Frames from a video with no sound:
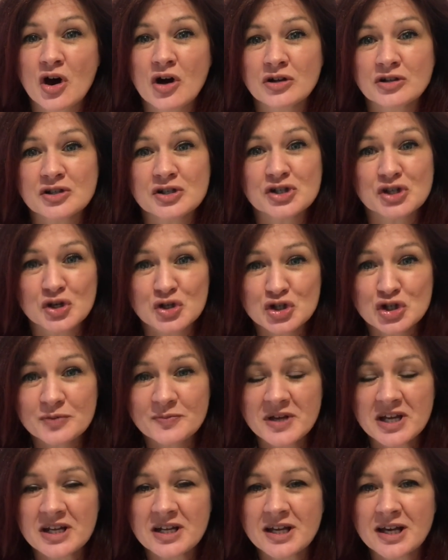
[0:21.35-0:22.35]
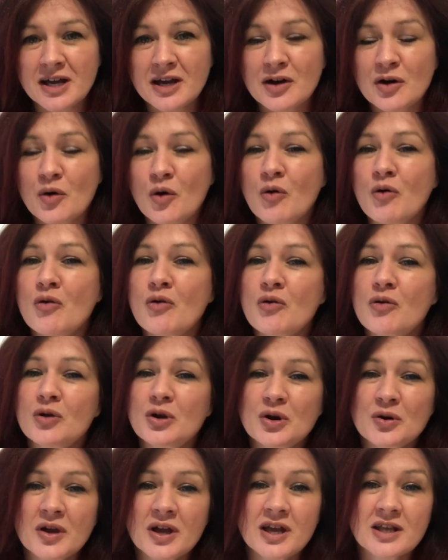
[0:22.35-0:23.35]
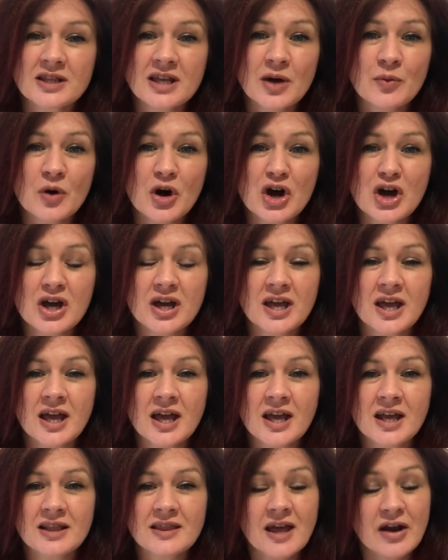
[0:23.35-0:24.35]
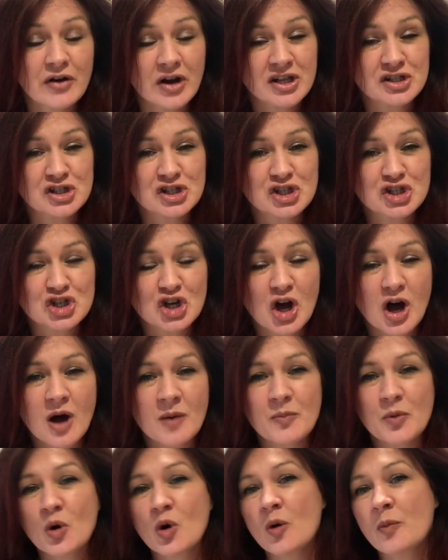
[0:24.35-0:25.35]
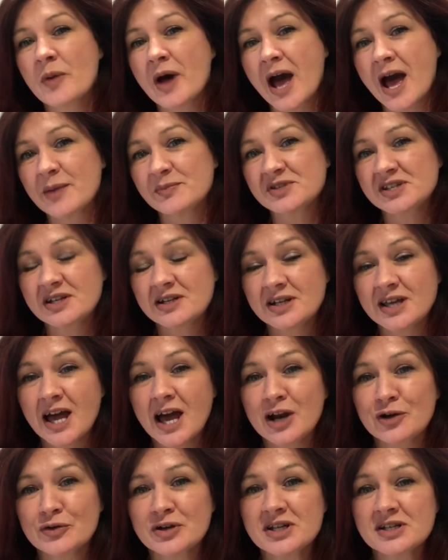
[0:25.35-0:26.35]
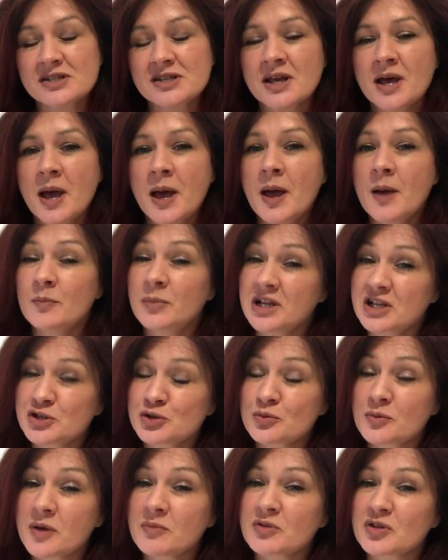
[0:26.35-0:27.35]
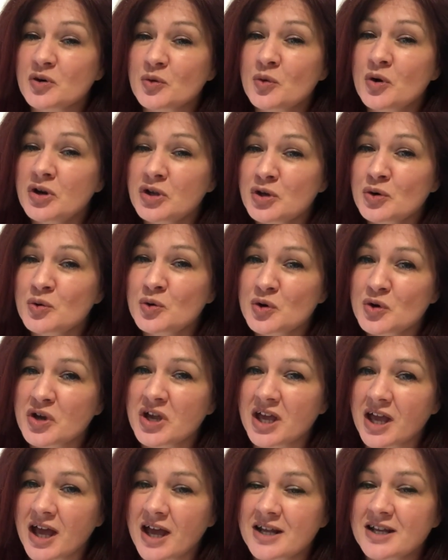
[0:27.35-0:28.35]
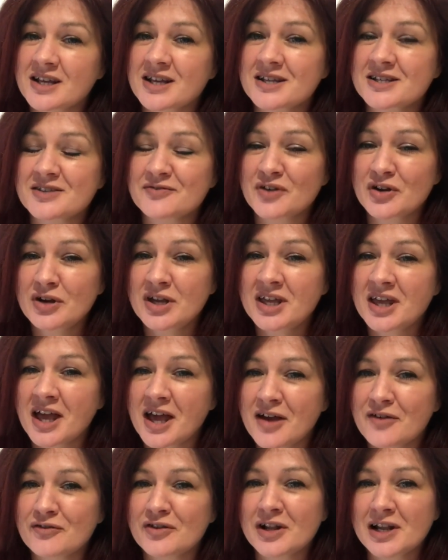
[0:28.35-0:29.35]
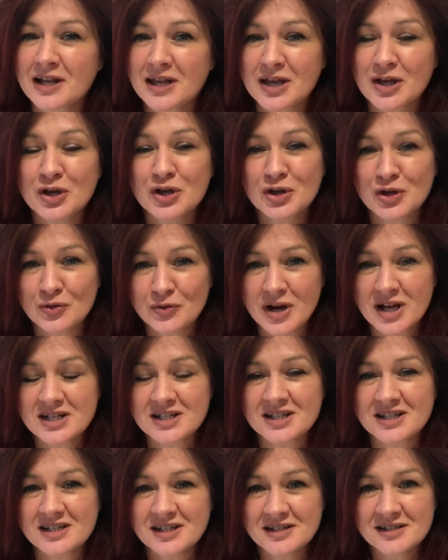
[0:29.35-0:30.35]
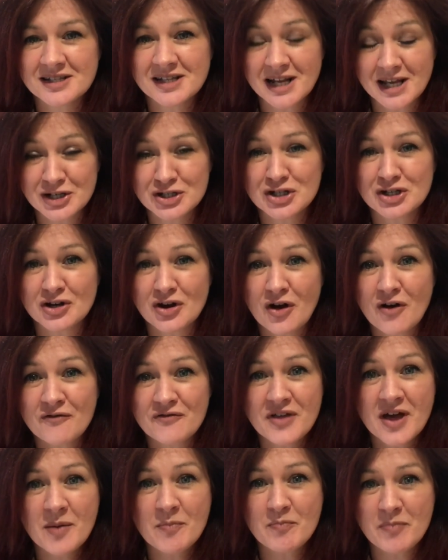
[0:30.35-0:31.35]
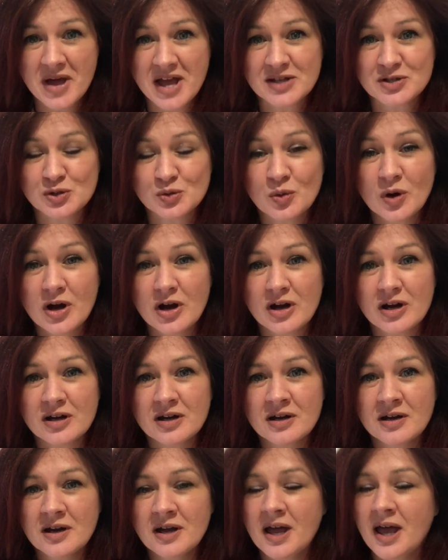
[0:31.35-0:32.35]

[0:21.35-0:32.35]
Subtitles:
on social media or looking at their work in their Etsy shop or perhaps in galleries, please remember that what you're looking at is a very carefully curated selection of their best work.